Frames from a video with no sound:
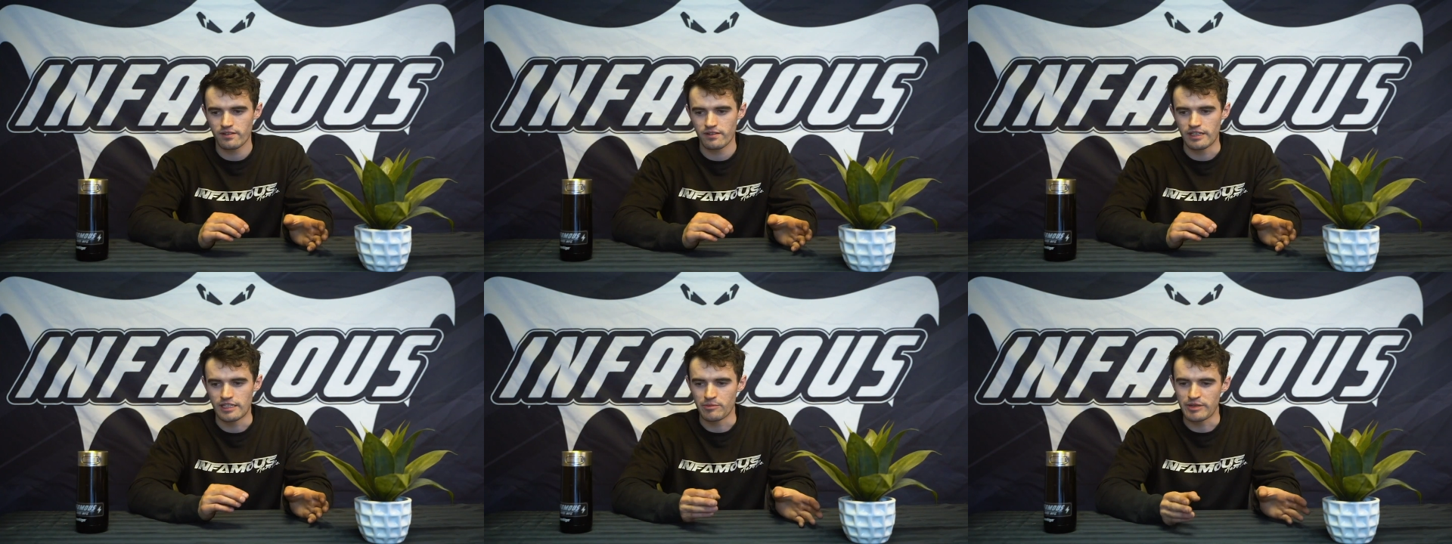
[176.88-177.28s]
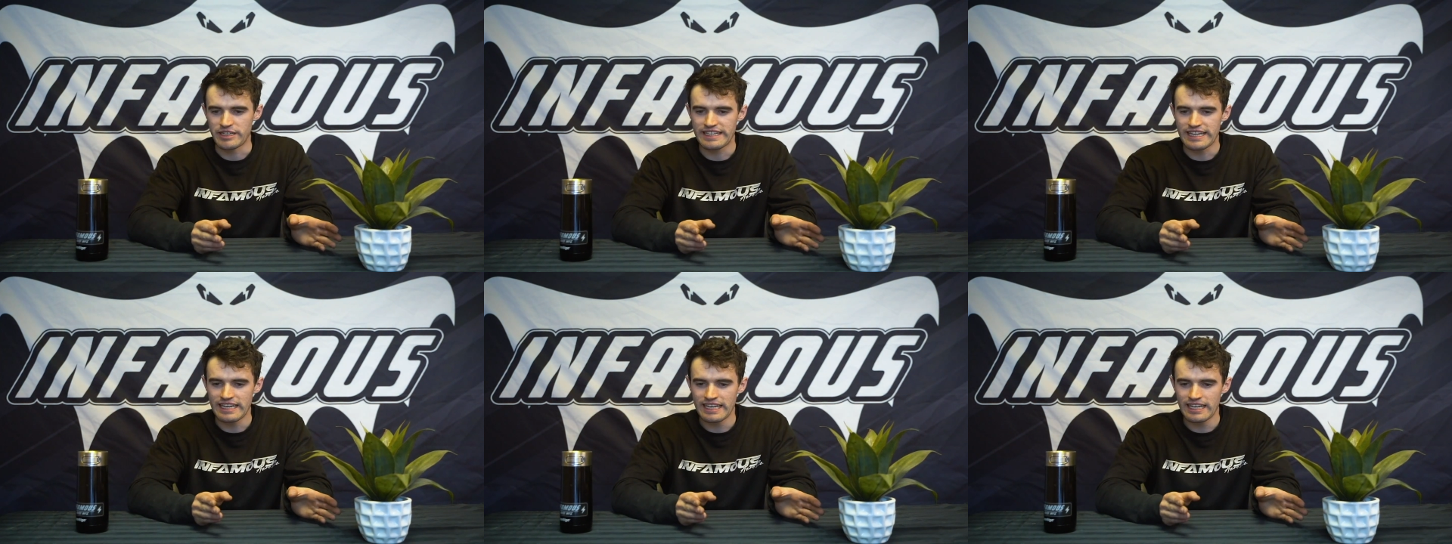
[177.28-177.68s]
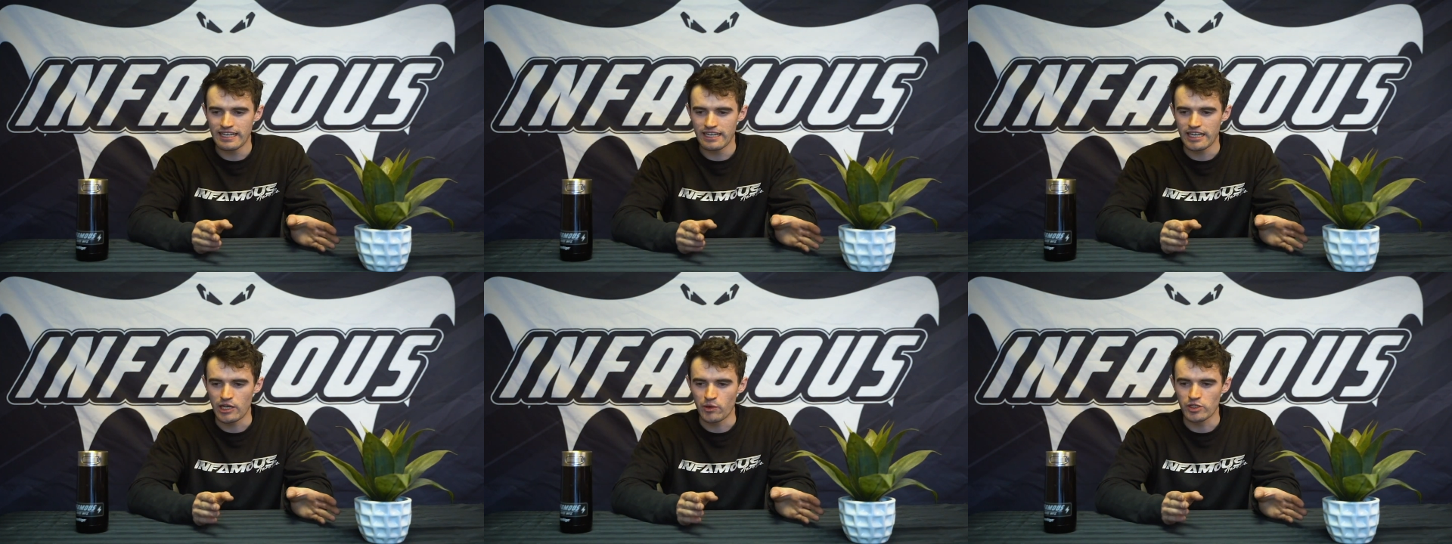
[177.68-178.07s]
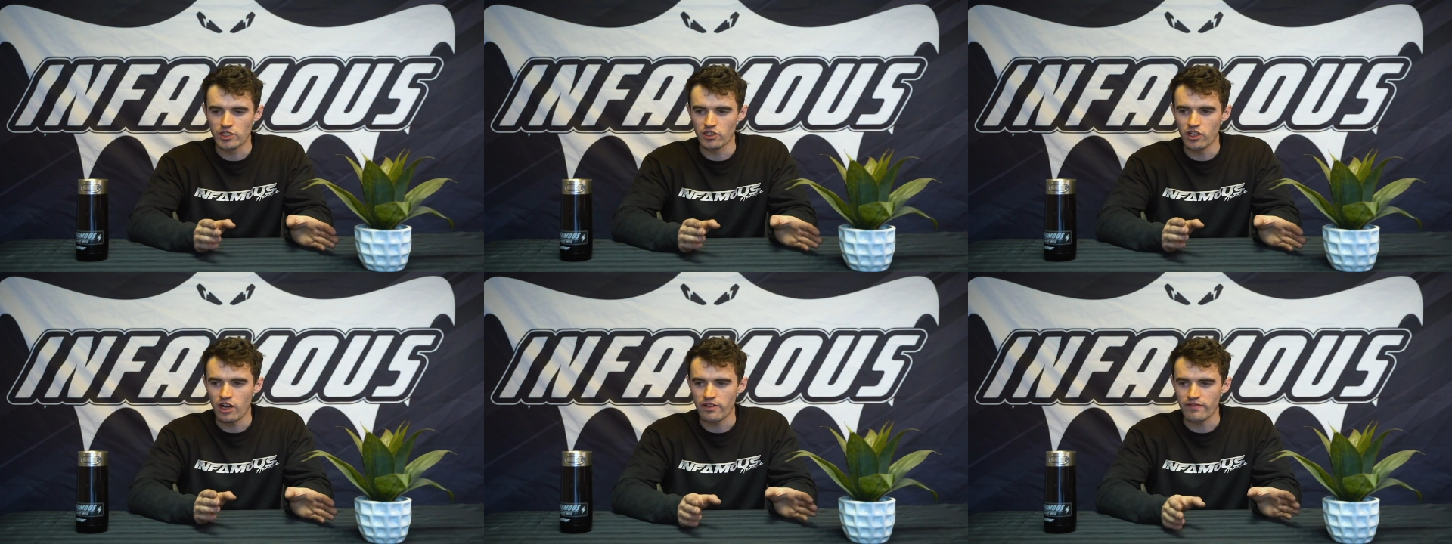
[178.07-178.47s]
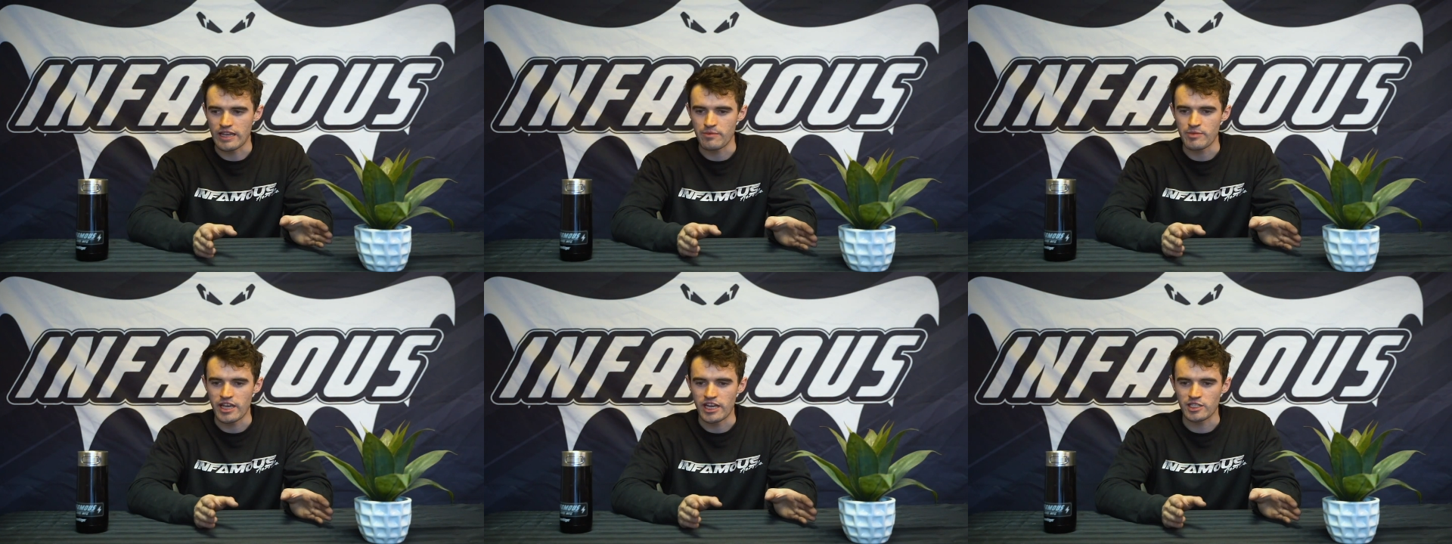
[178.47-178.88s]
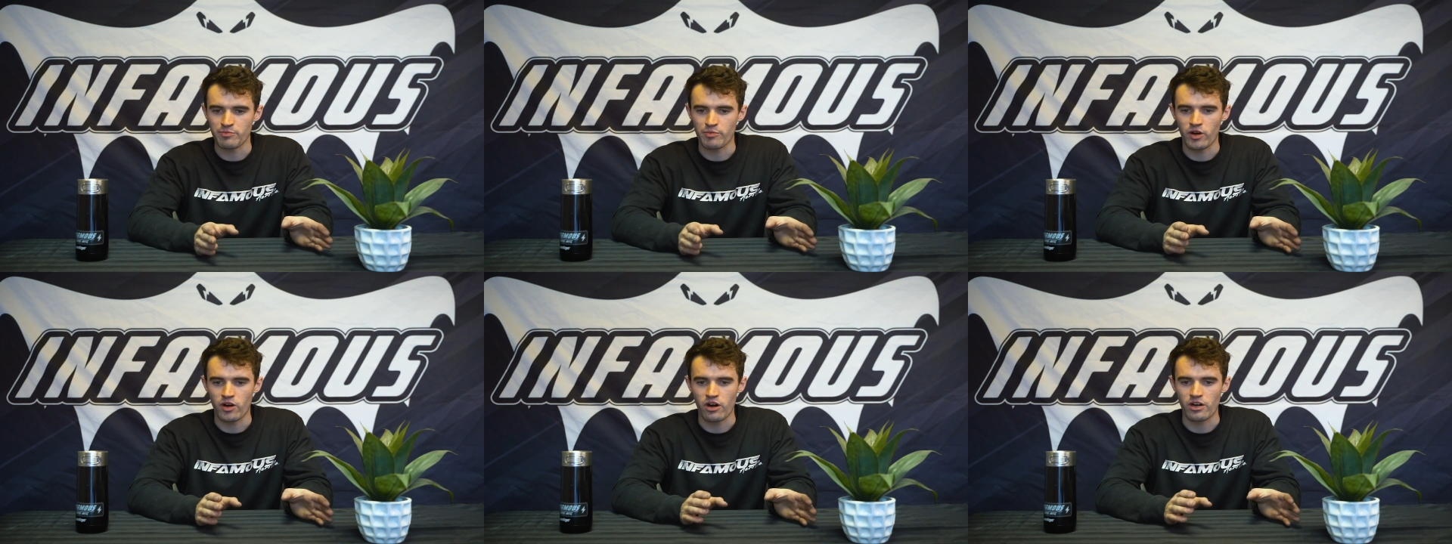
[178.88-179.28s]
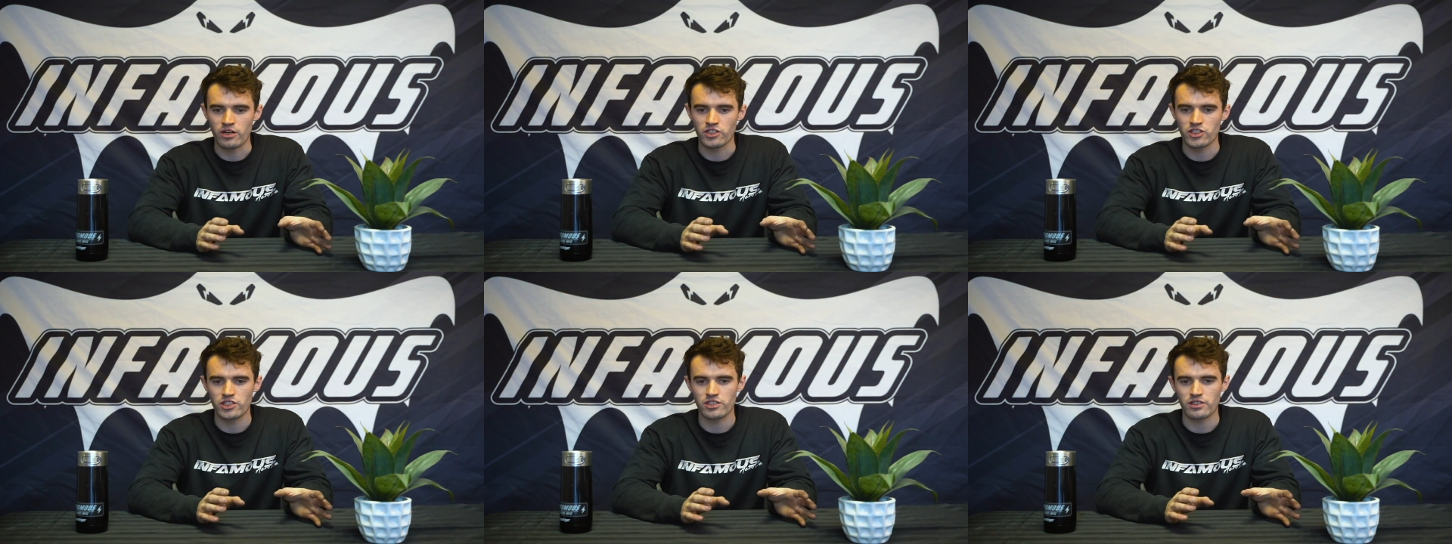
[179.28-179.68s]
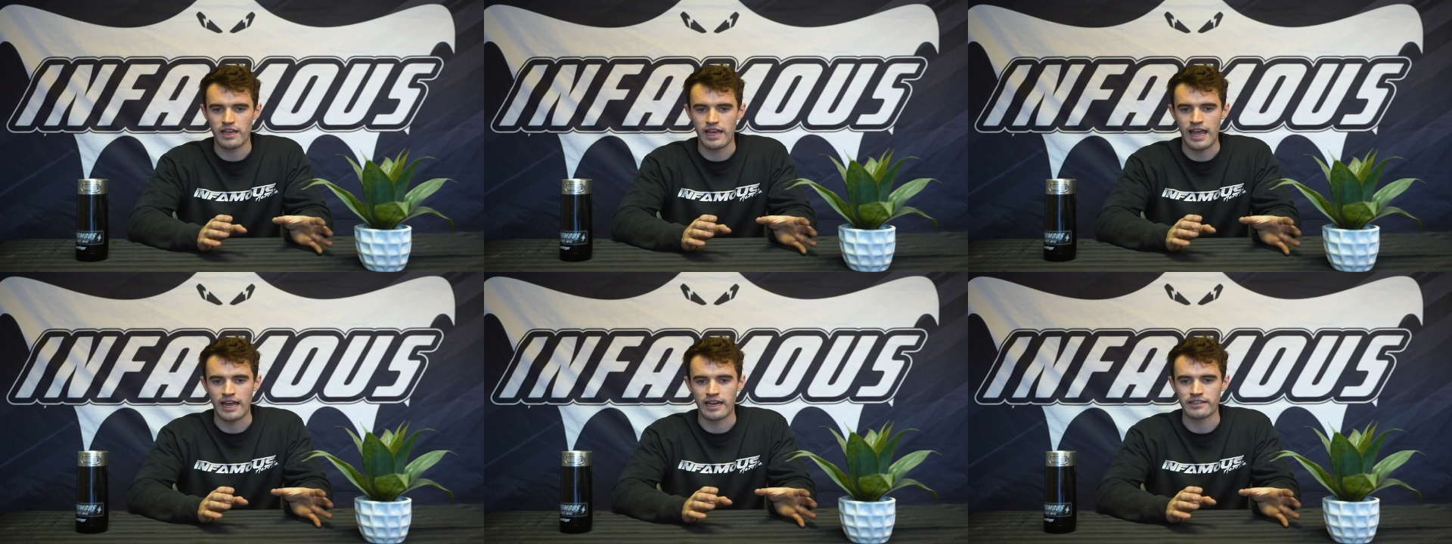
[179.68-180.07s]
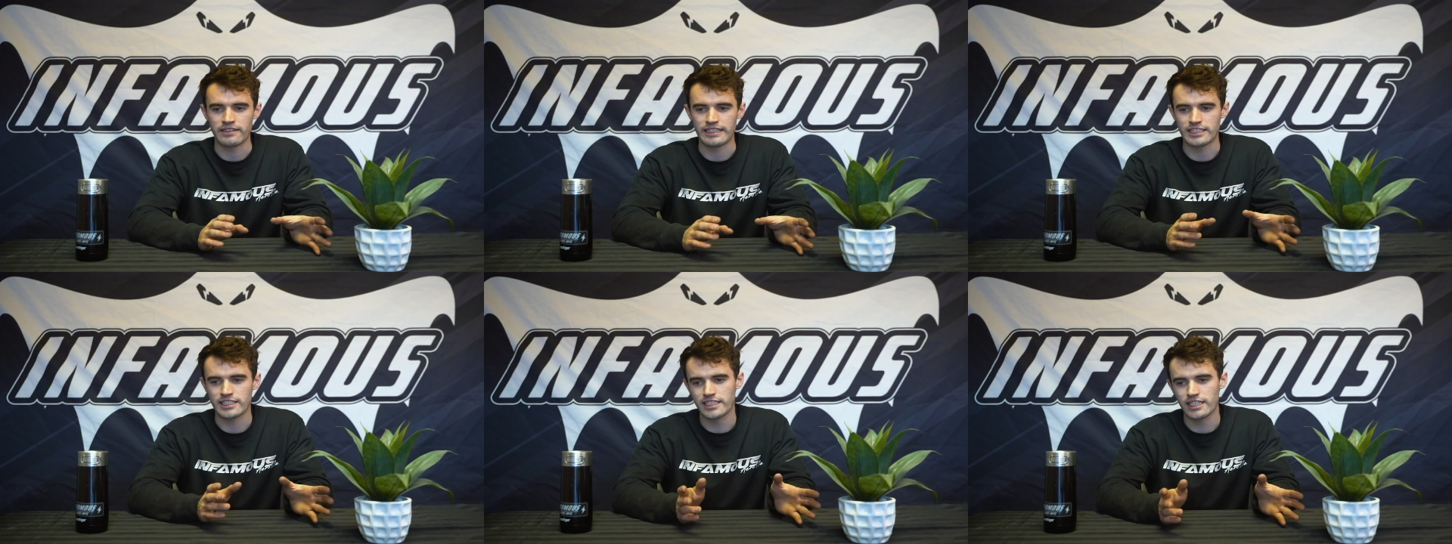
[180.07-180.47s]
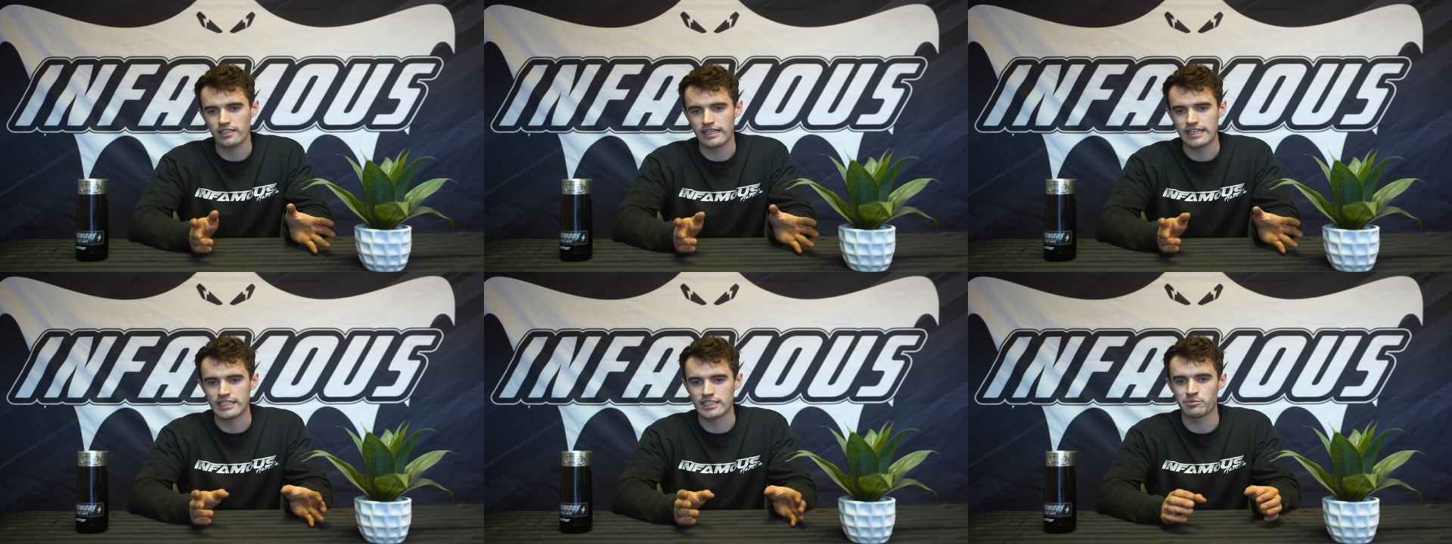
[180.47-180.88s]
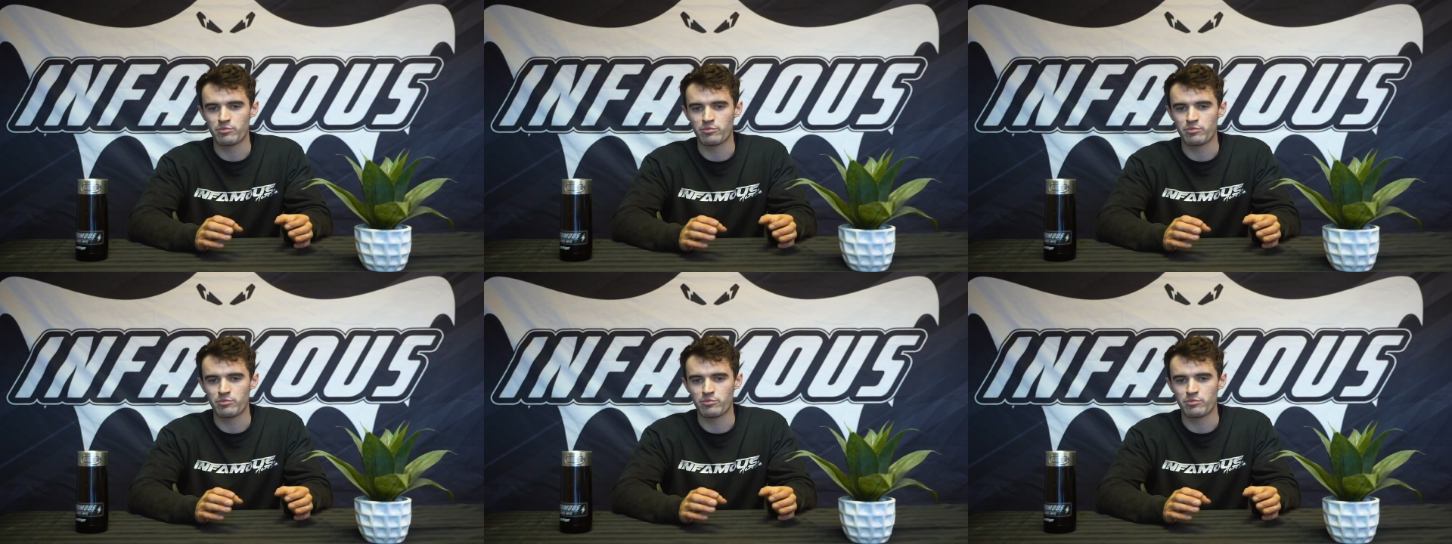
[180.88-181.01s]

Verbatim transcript: In the beginning, it was a lot of ABS parts, and it still is,